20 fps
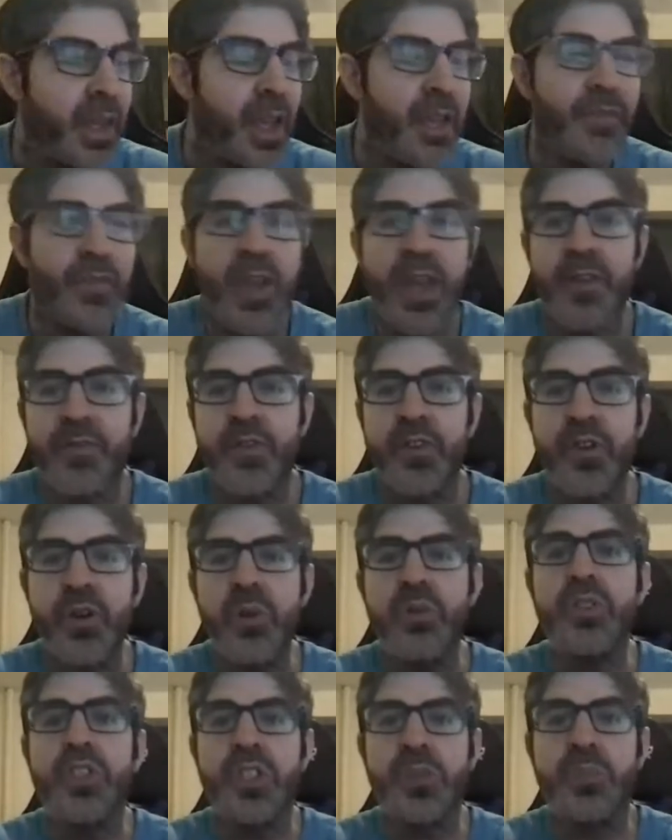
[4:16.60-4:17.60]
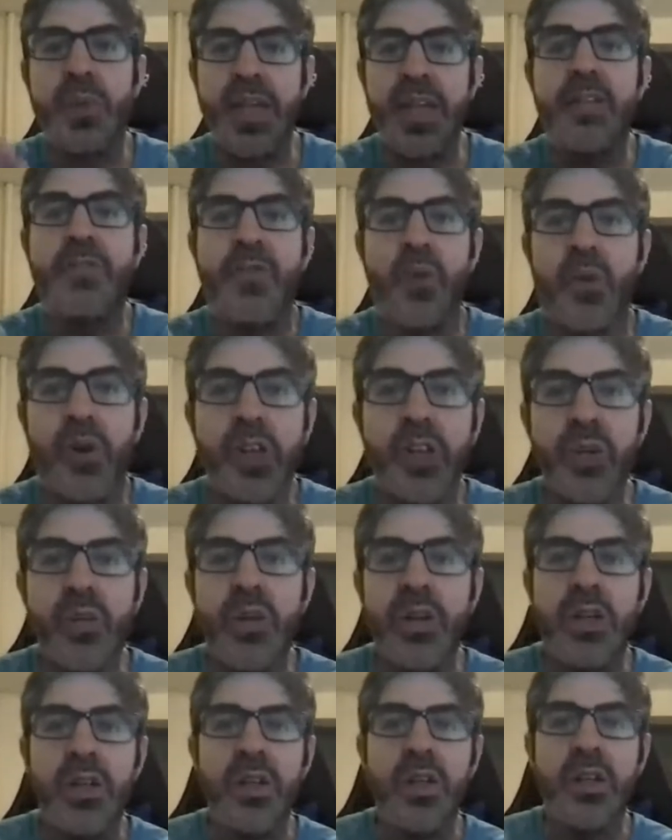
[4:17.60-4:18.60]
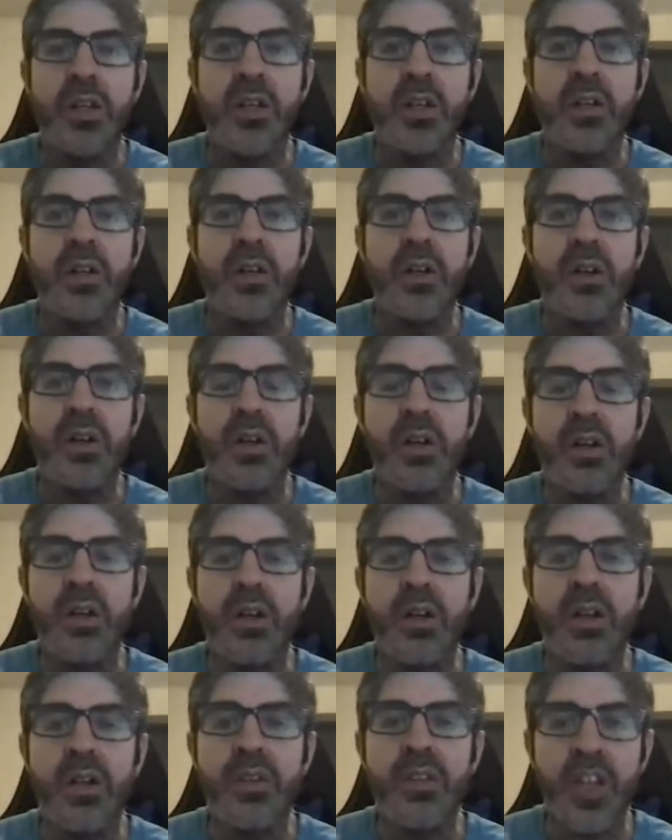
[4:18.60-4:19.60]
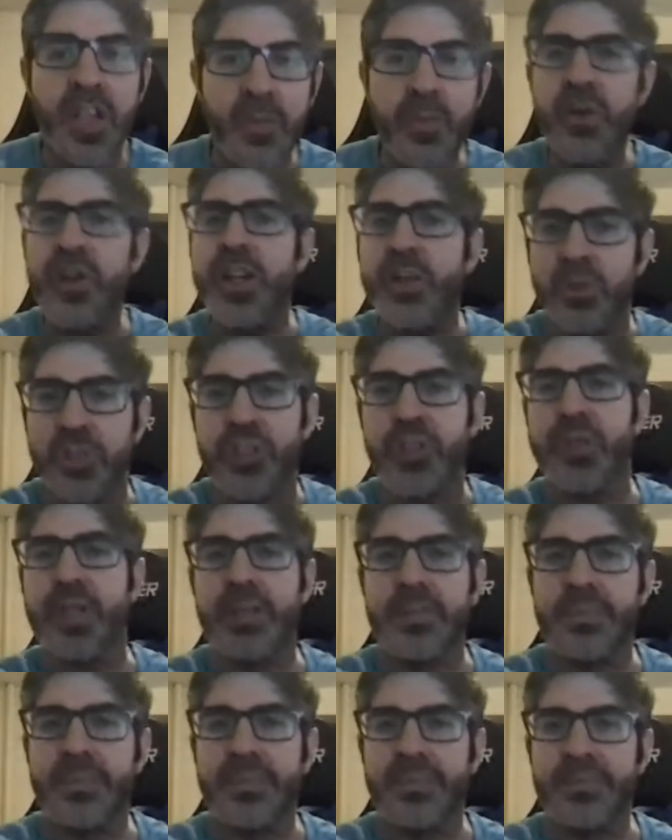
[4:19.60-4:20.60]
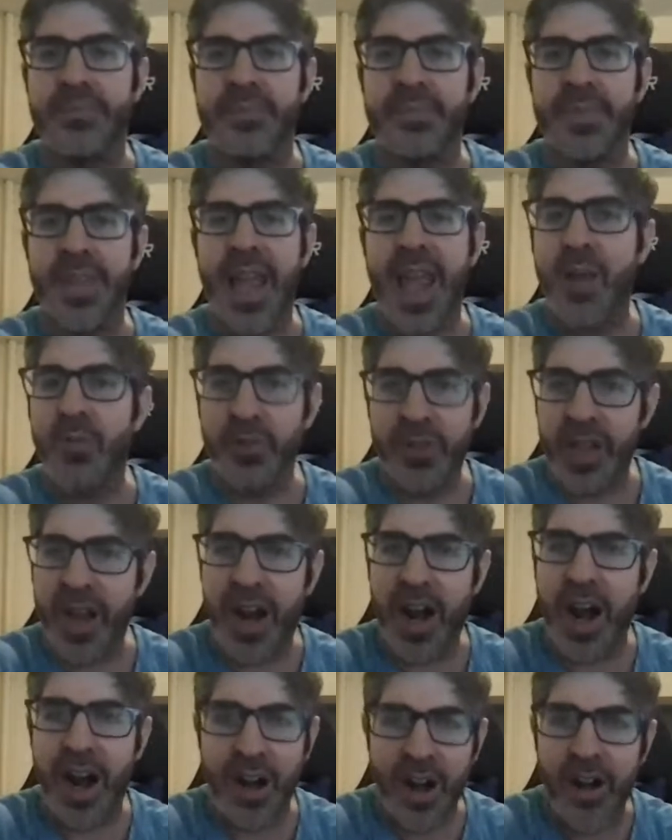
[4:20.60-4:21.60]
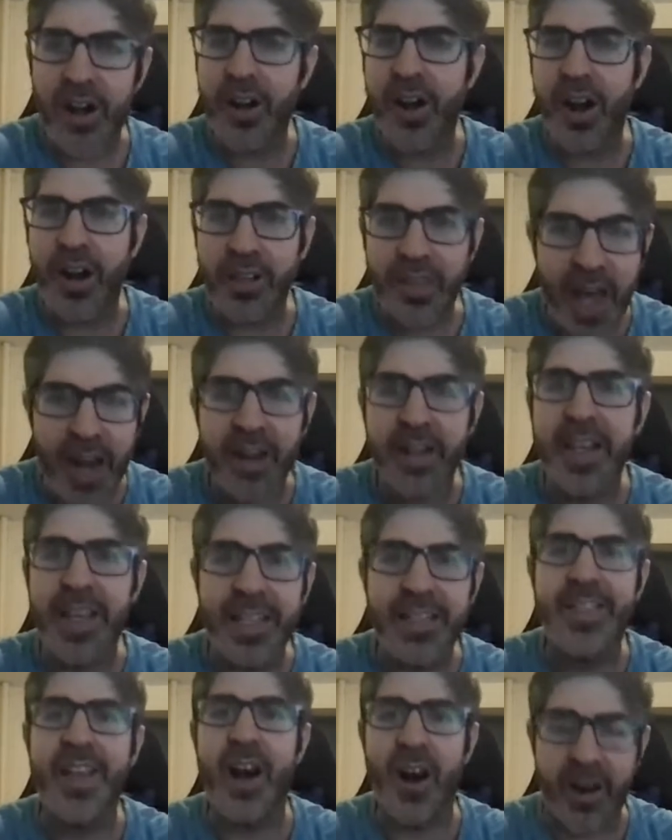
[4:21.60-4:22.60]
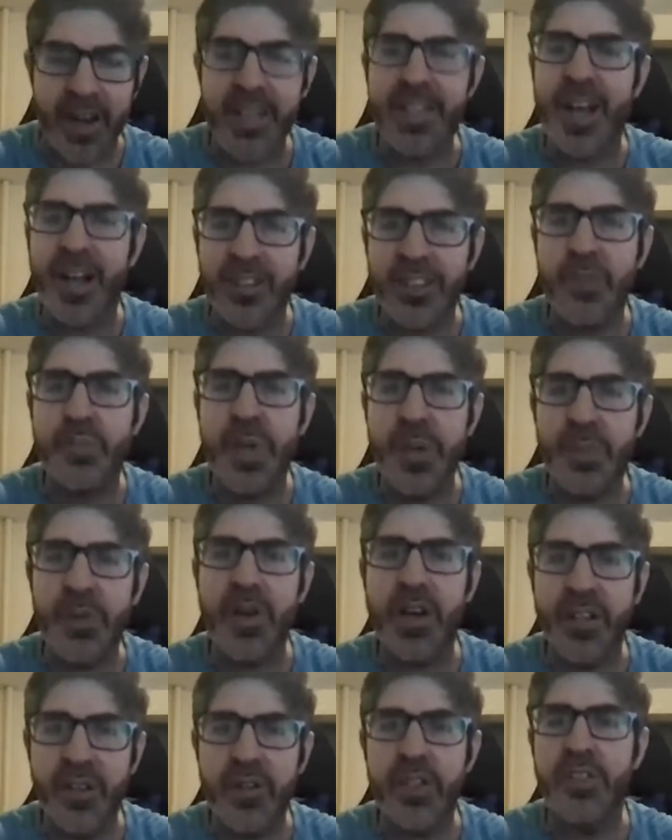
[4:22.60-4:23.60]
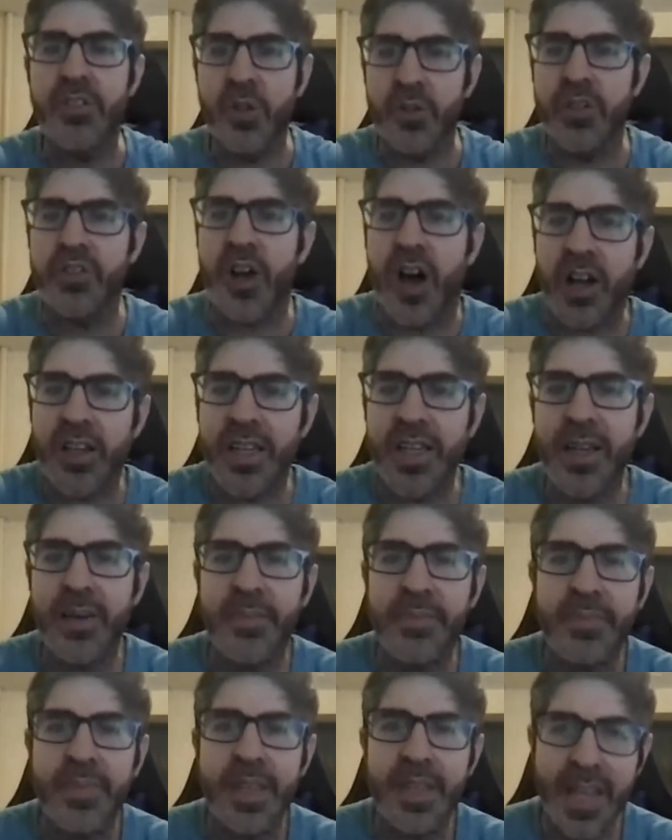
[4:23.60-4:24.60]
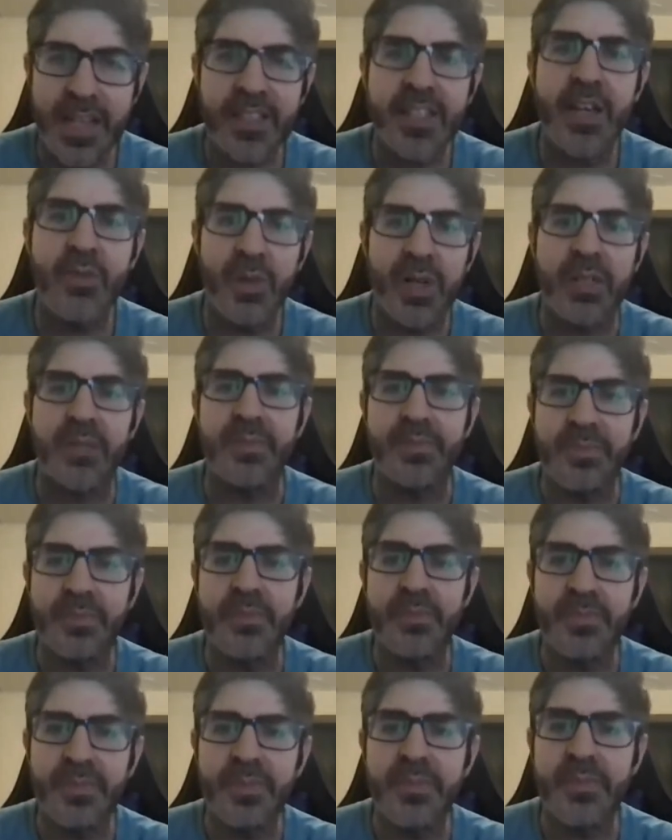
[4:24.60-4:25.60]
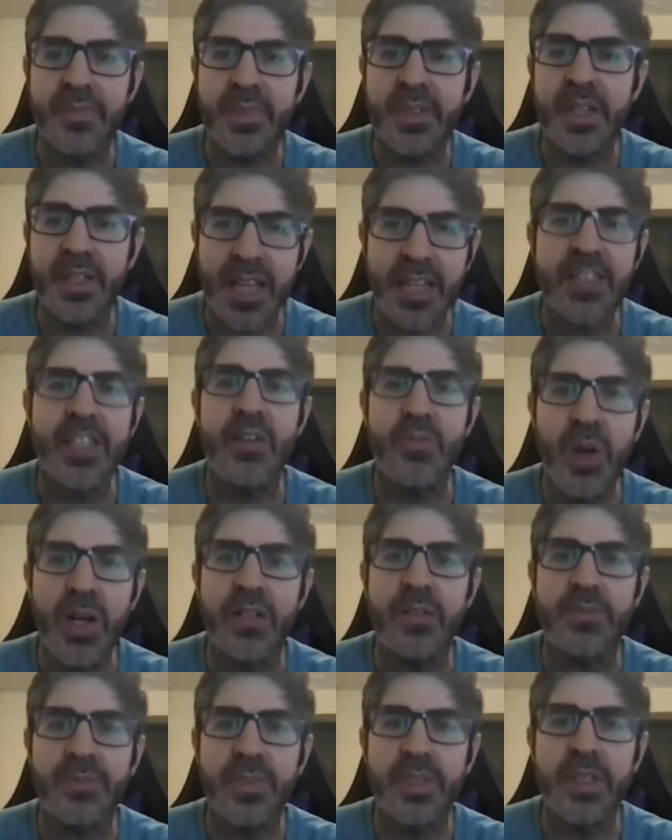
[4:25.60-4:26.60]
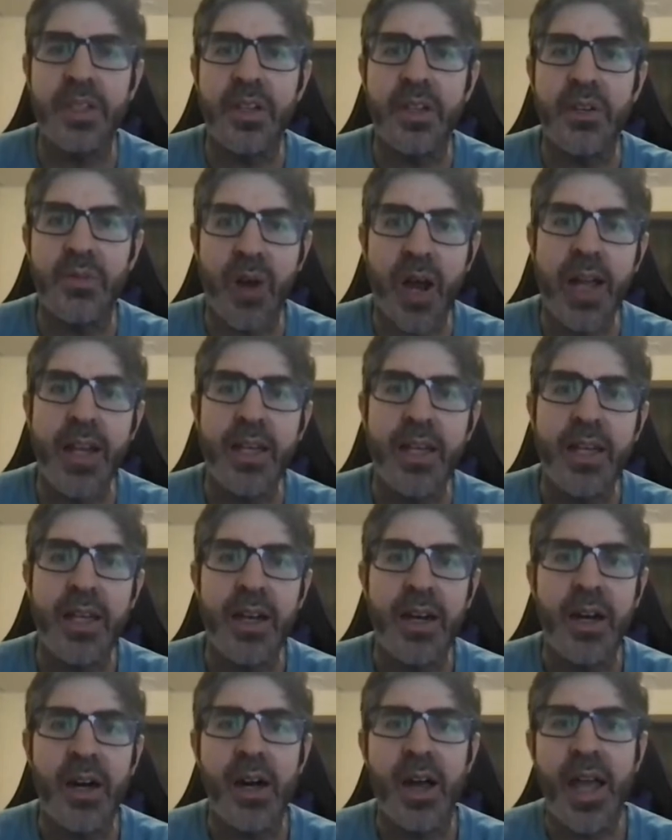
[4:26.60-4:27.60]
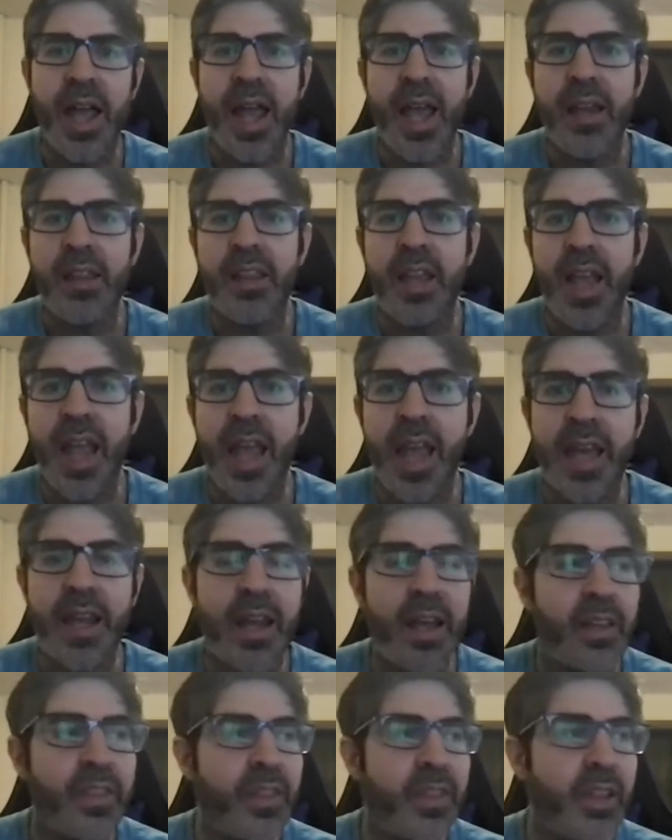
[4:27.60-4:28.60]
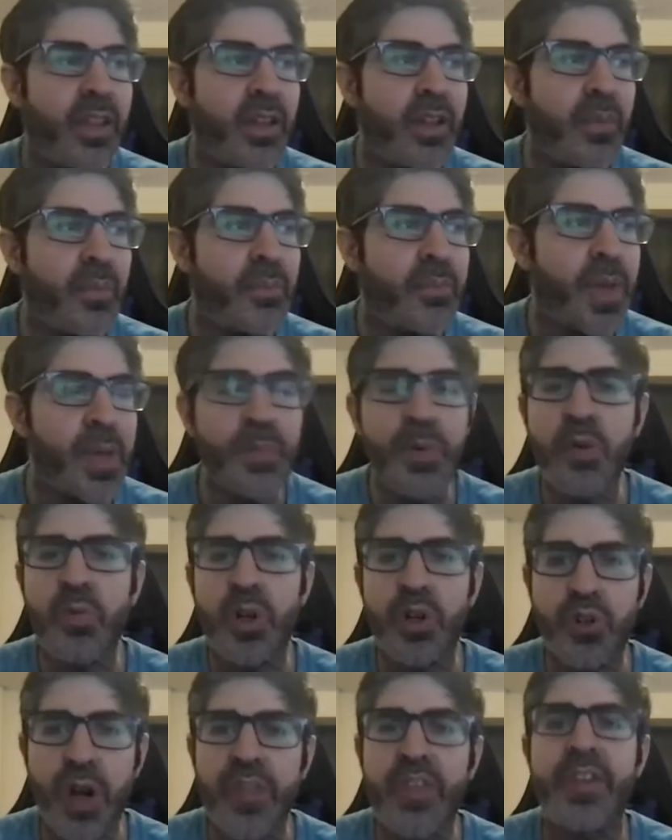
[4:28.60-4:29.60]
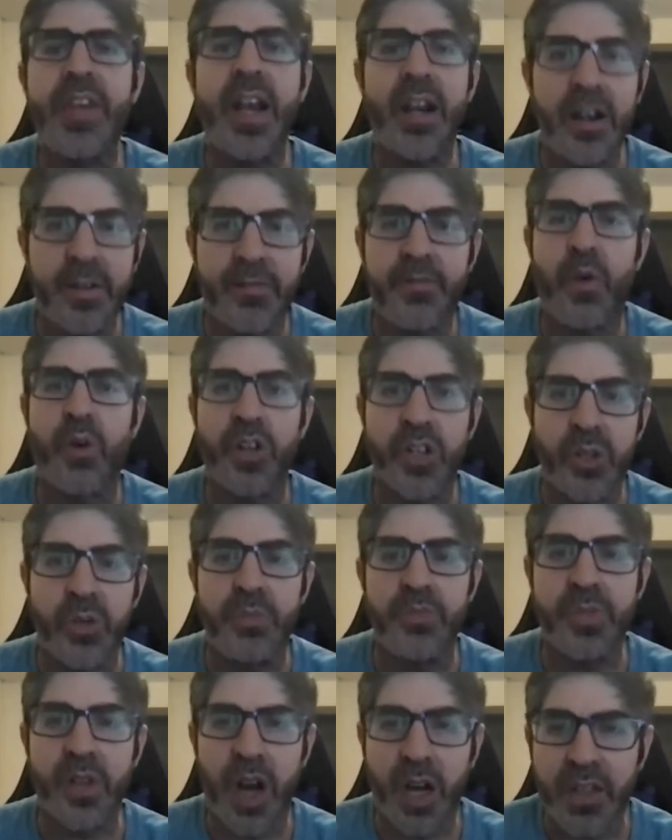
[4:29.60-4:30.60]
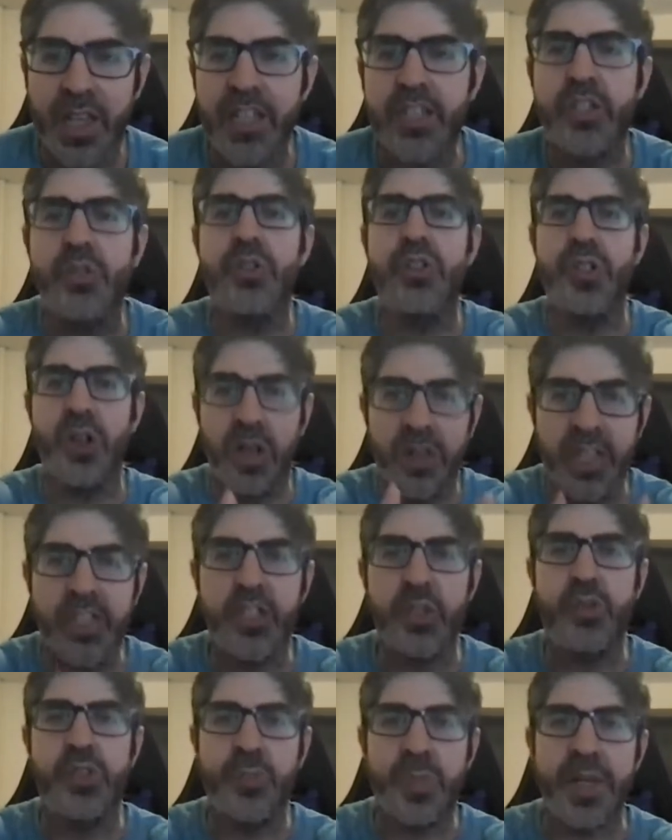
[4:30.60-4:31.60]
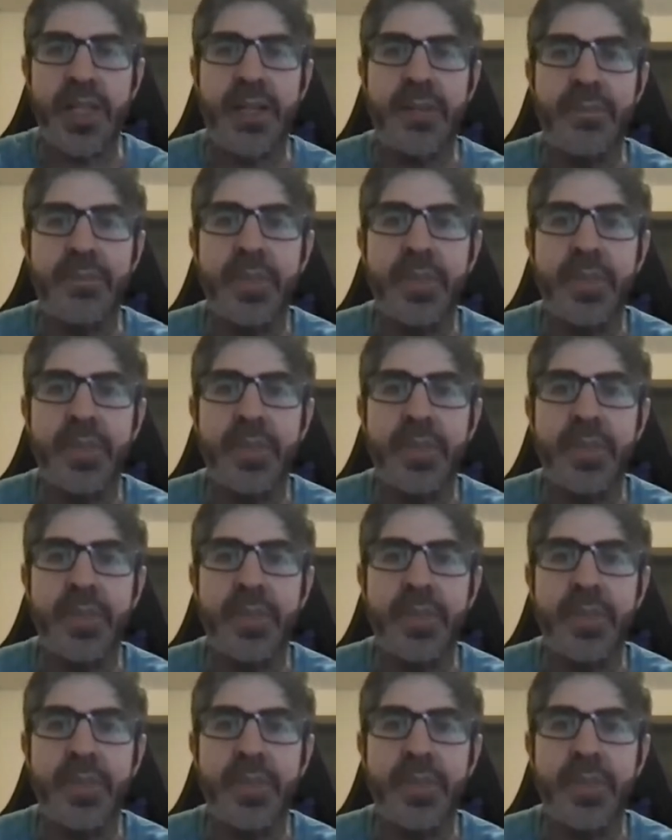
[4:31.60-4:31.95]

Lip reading: If you don't speak for you, the community will do it. And are a lot of unintelligent people going to do the talking? Yes, they will. Yes, they will. Right? And people will create the narrative for you unless you speak.